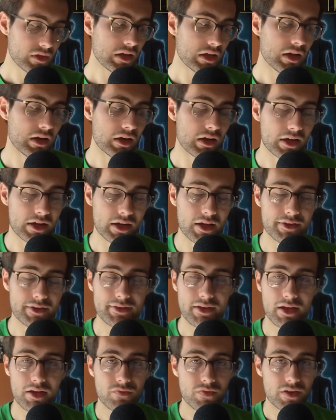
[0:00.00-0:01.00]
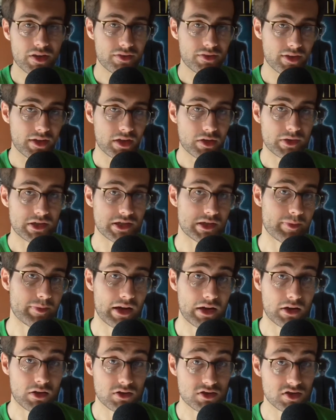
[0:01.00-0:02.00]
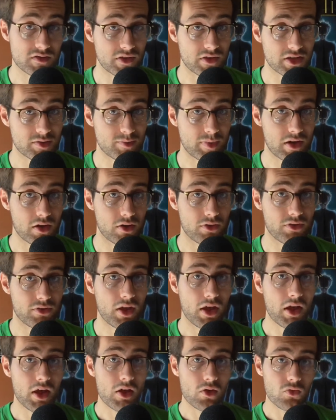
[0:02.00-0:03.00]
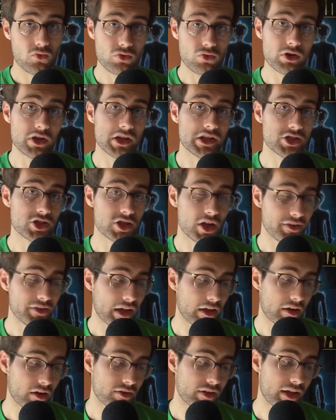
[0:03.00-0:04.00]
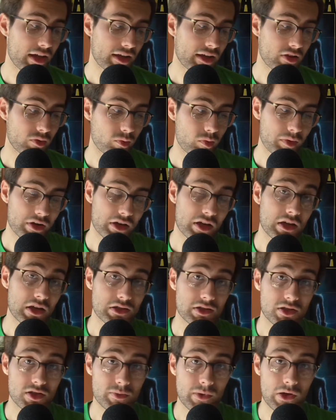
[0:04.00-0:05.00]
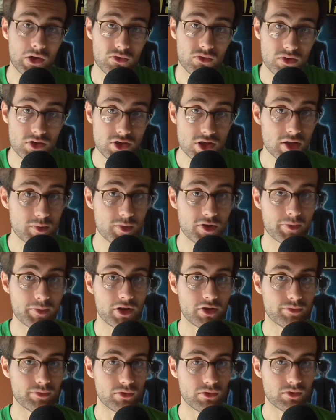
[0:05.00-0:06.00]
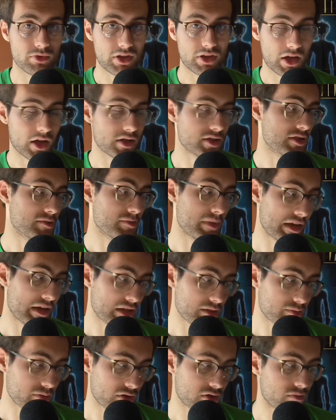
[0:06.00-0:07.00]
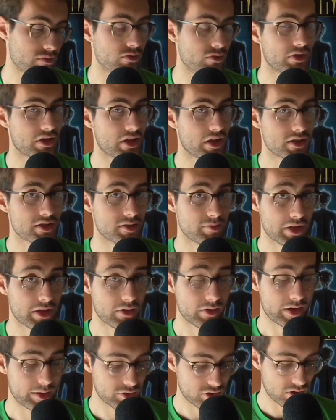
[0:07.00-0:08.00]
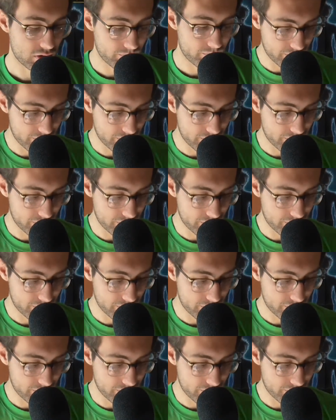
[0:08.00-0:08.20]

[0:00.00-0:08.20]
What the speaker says: Like I say, things that increase the mana cost of our spells really shut down our deck, because we want to cast our spells for as cheap as possible, to cast as many as possible, to cast a big grape shot.